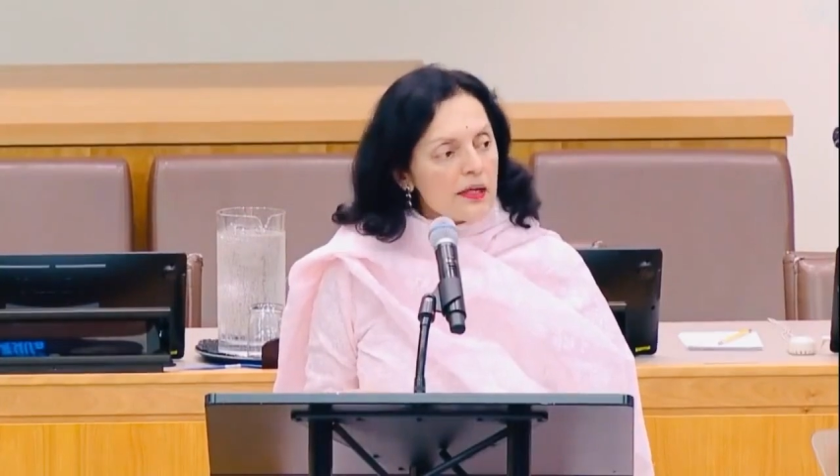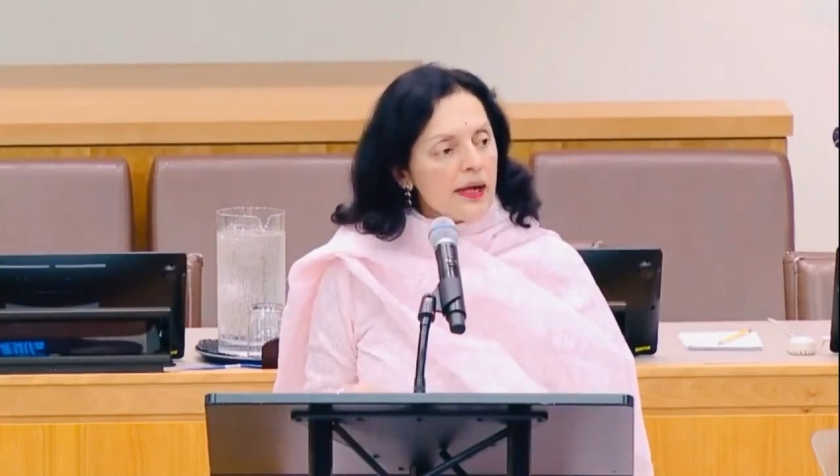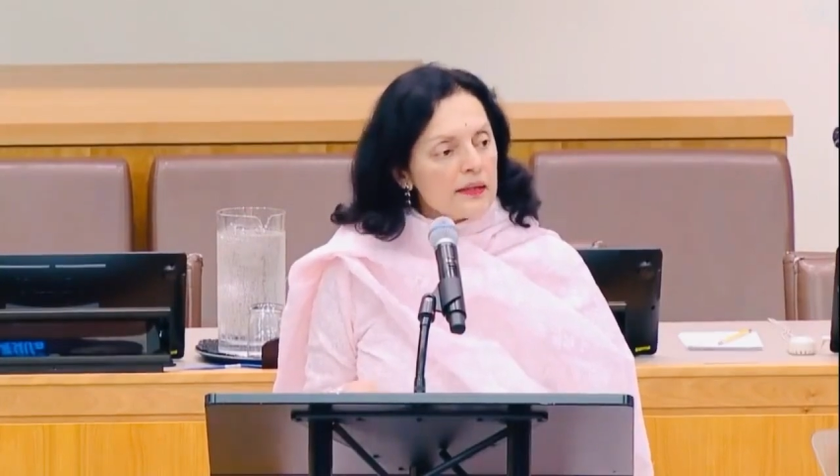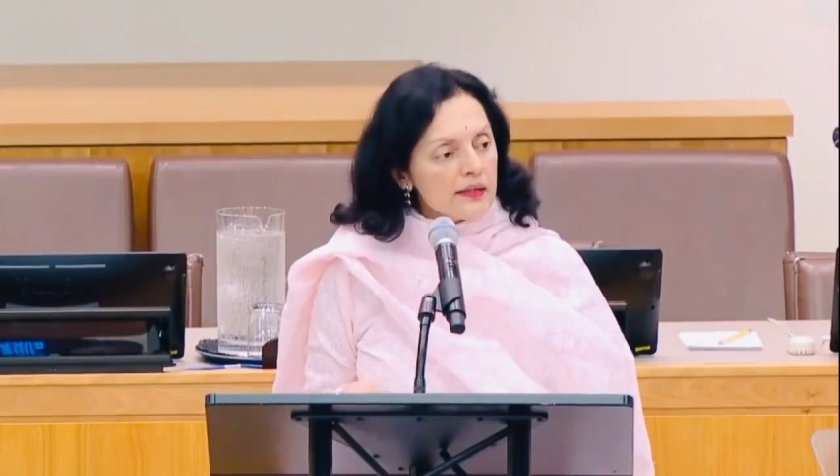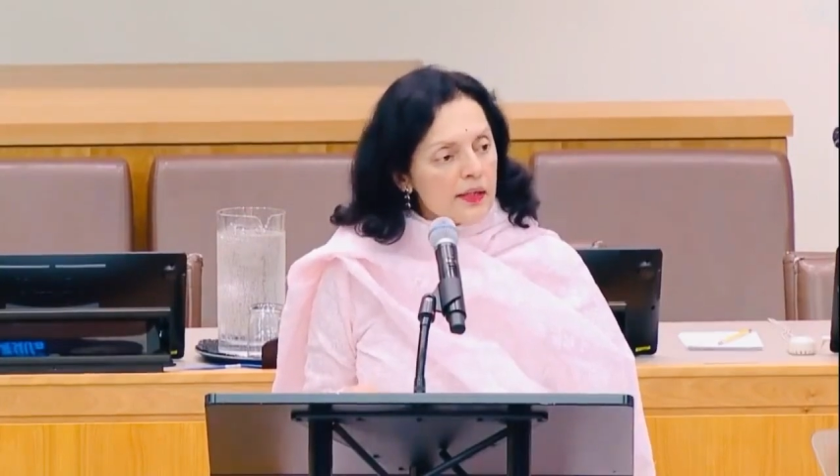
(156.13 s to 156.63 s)

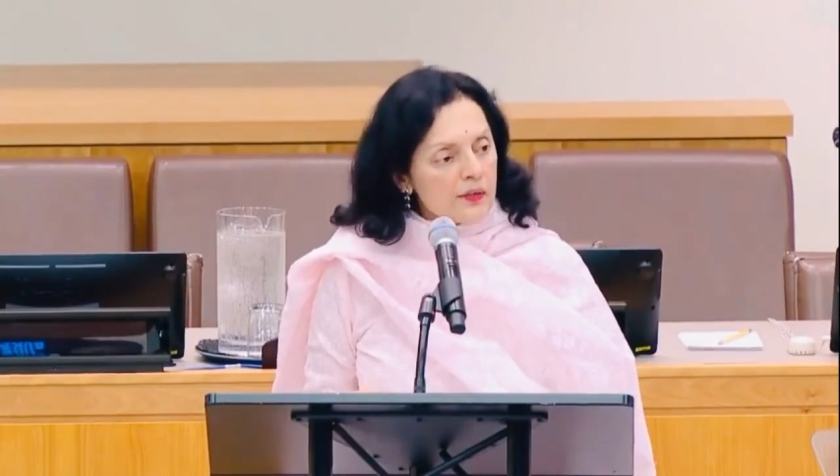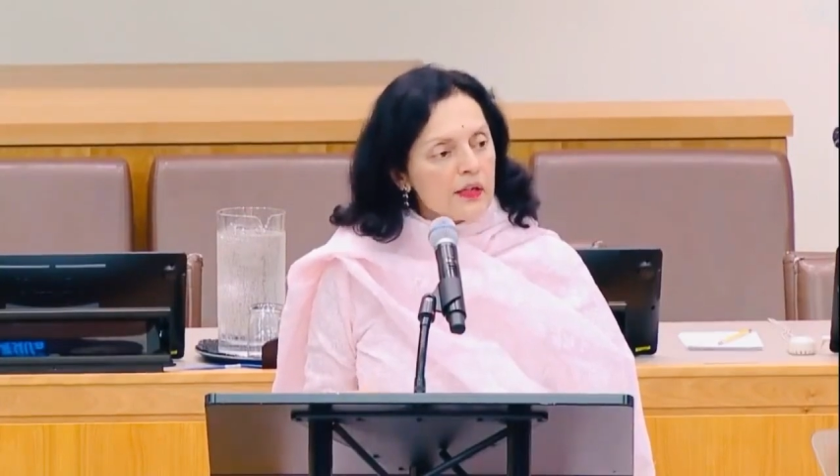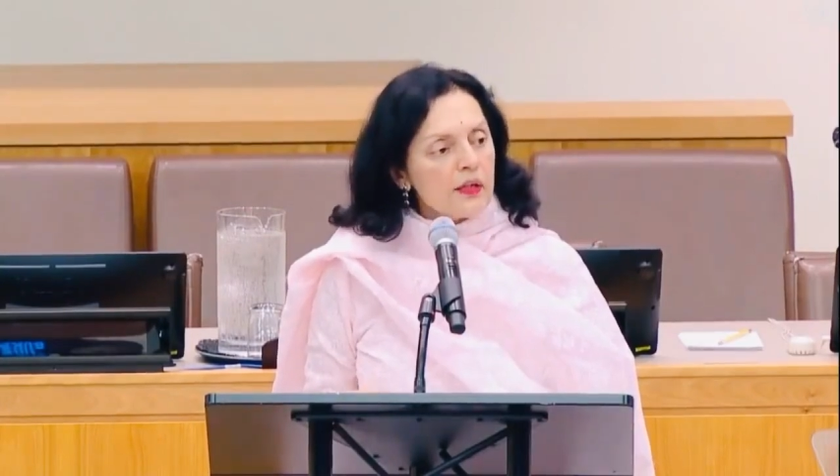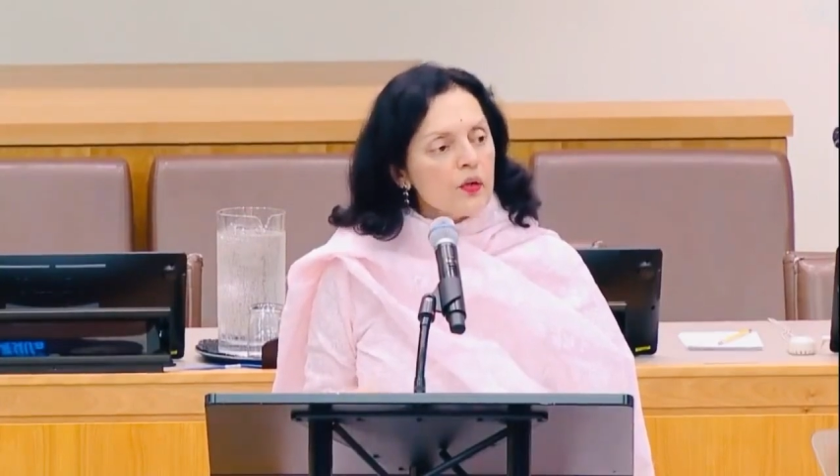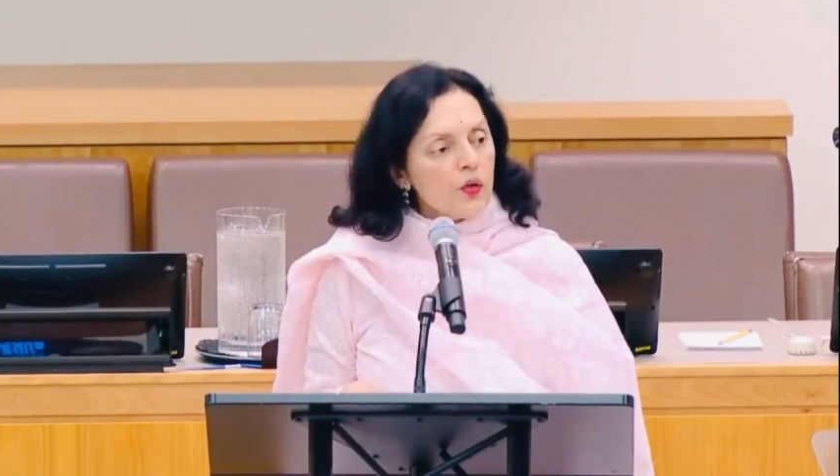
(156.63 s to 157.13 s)
an
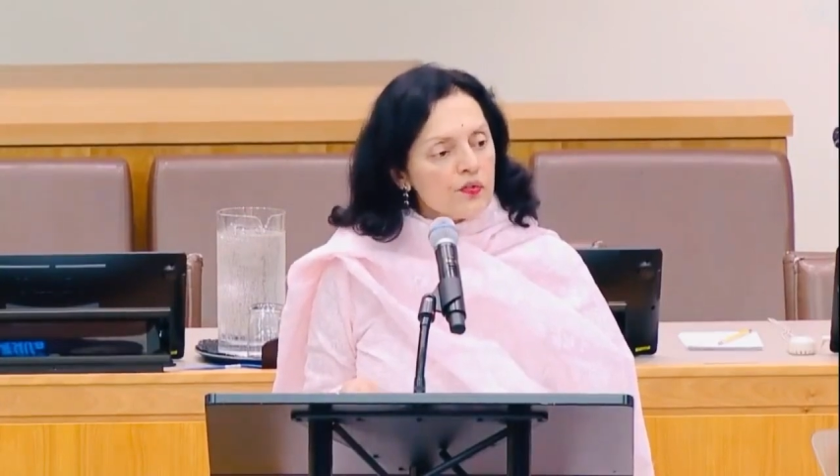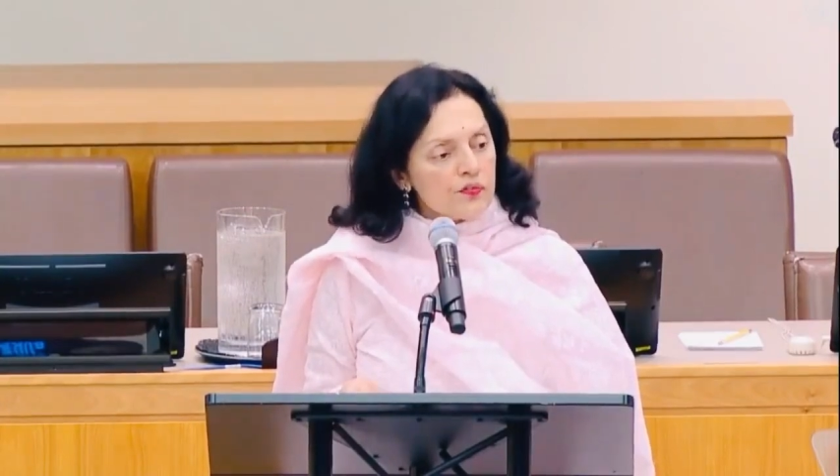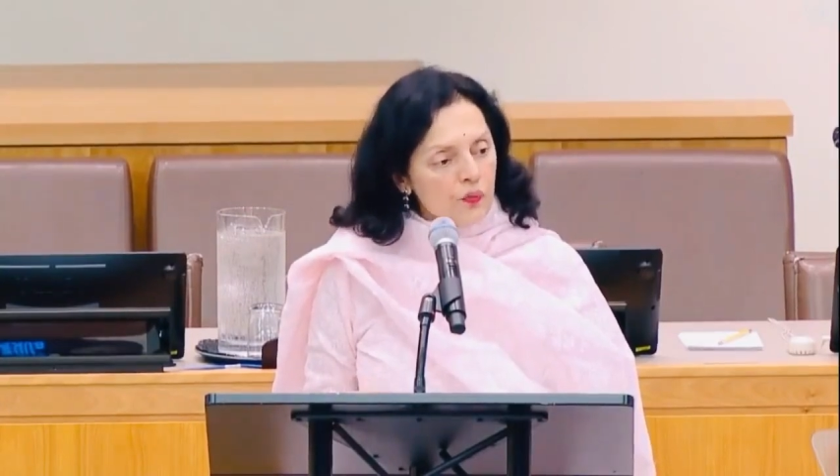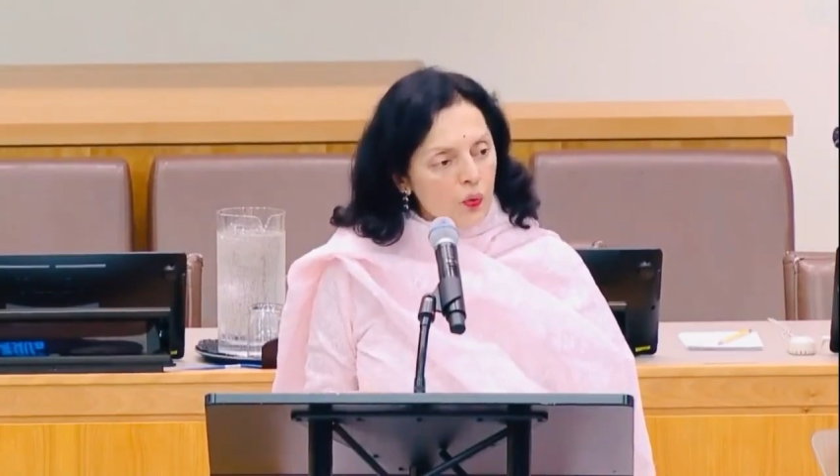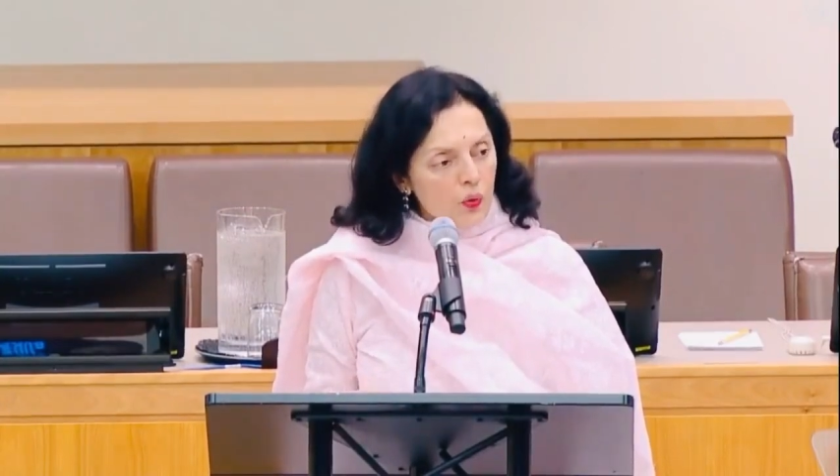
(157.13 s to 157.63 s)
era of
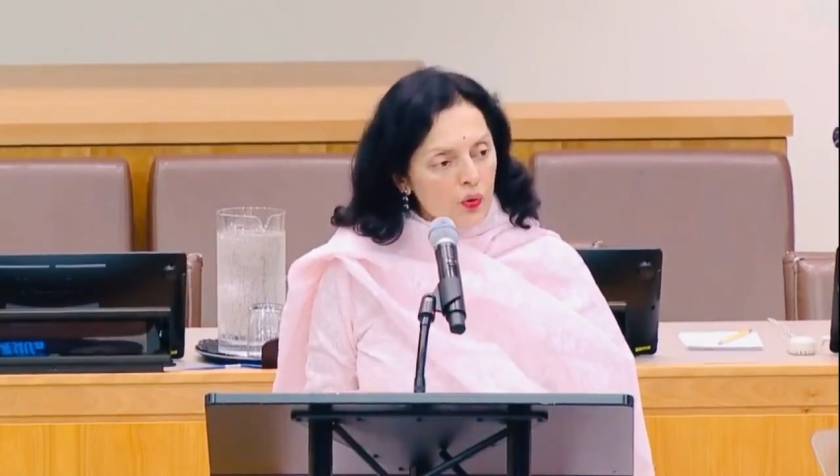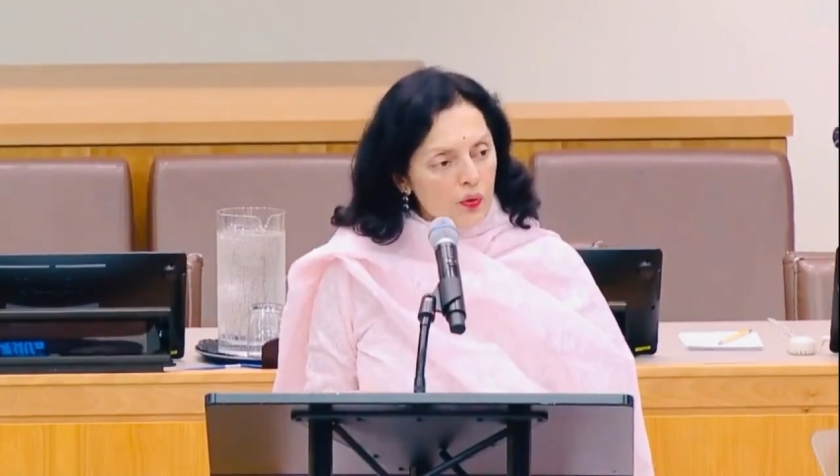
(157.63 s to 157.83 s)
war.